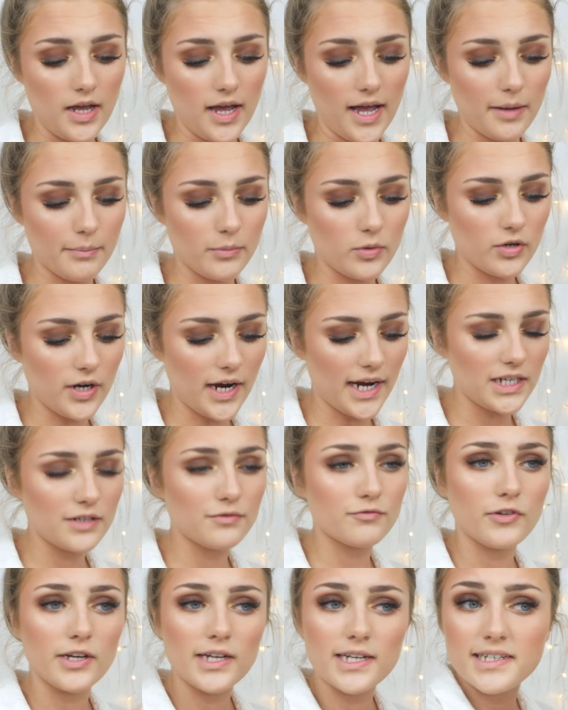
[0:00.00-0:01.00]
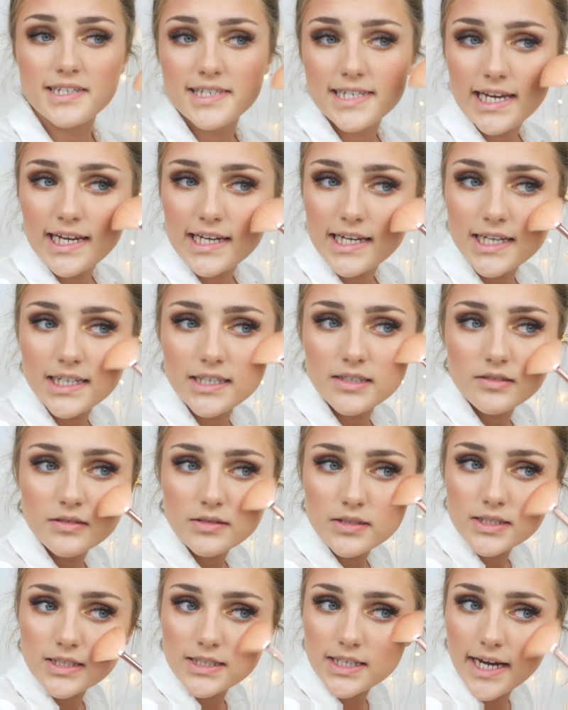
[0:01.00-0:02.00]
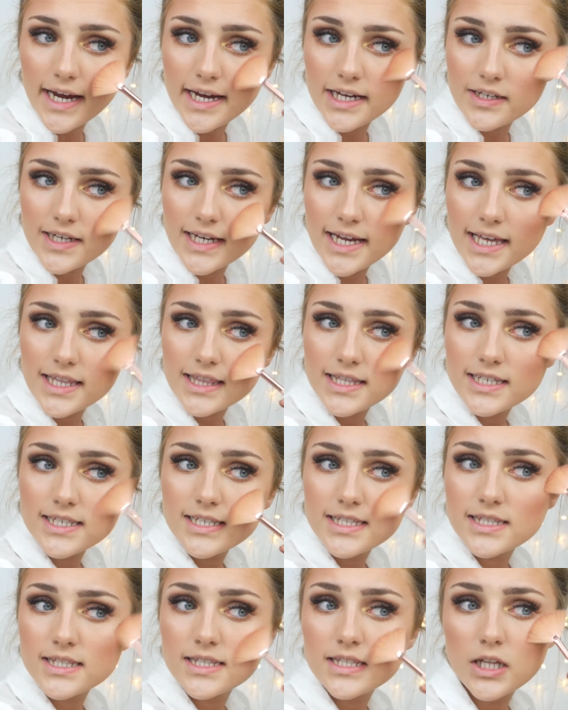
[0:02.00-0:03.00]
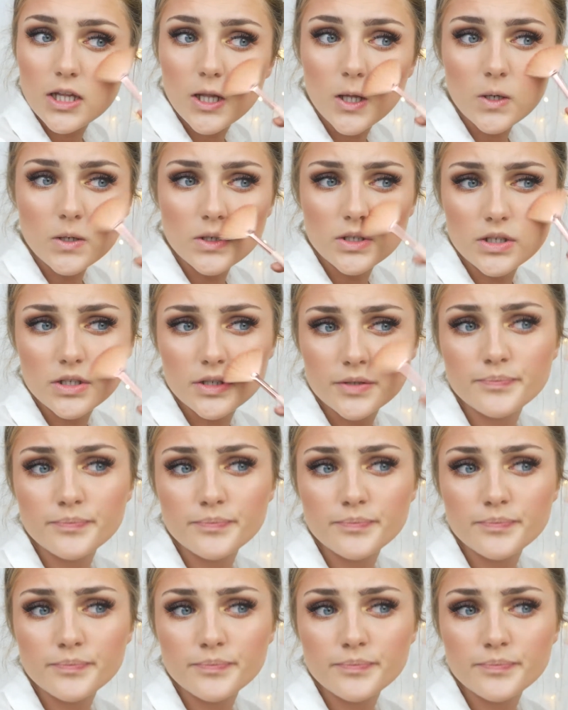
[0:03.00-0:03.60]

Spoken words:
I'm kind of really digging in to kind of get this look.